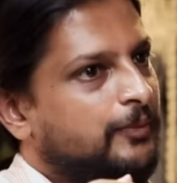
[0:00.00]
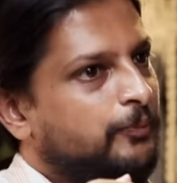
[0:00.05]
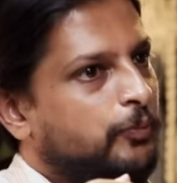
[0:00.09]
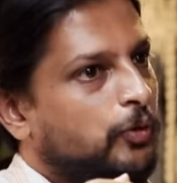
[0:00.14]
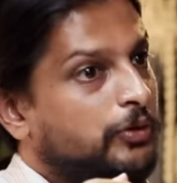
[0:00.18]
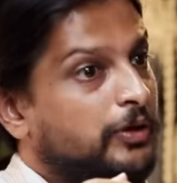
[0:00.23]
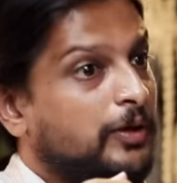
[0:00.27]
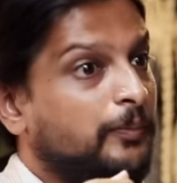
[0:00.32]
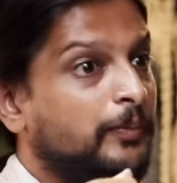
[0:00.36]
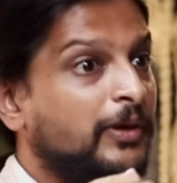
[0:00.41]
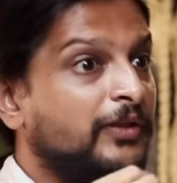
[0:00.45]

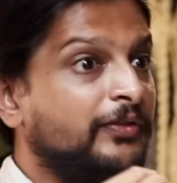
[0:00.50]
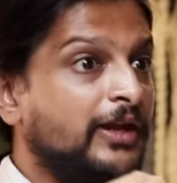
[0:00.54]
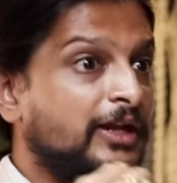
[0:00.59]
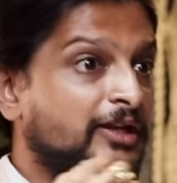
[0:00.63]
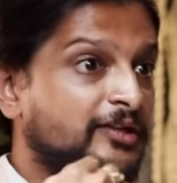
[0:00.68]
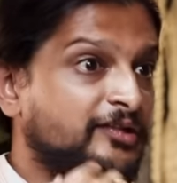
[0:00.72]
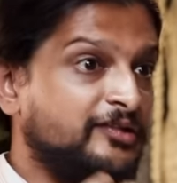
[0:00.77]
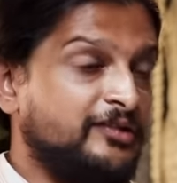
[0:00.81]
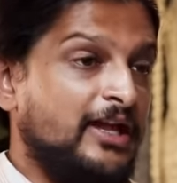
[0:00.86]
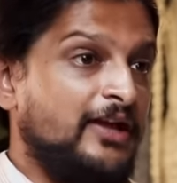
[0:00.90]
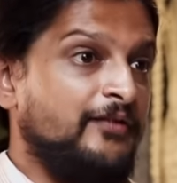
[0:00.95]
important. But there are
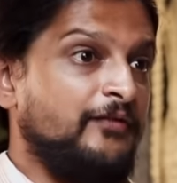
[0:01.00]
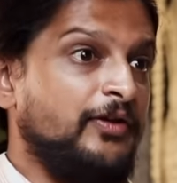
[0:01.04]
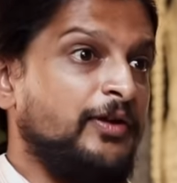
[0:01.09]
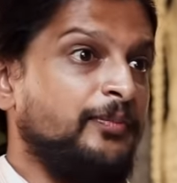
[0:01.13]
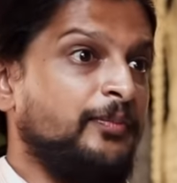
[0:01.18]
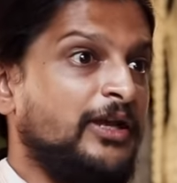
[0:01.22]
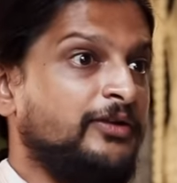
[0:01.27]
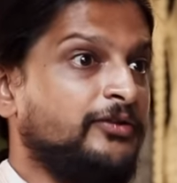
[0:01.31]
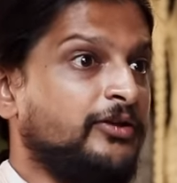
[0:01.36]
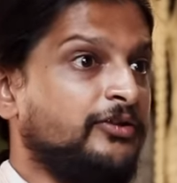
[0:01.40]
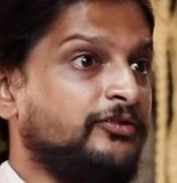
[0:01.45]
seven
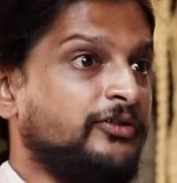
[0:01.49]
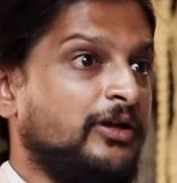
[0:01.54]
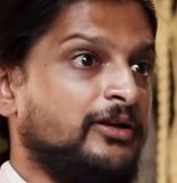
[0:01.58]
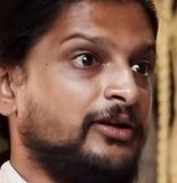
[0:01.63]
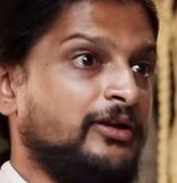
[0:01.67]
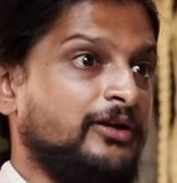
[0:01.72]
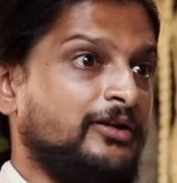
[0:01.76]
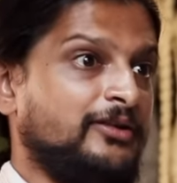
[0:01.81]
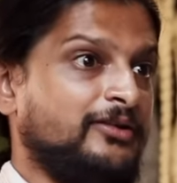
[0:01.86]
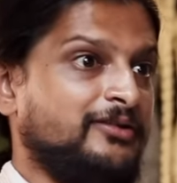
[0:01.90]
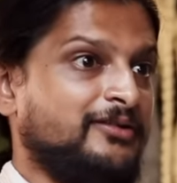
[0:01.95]
major
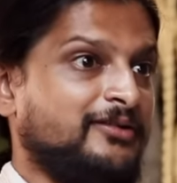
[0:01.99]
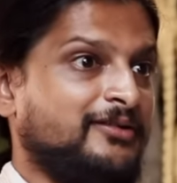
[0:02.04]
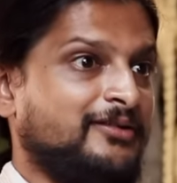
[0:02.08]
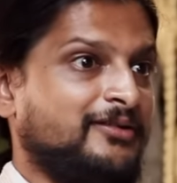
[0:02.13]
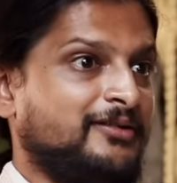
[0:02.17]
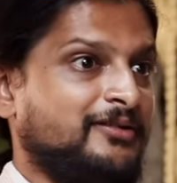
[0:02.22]
chakras.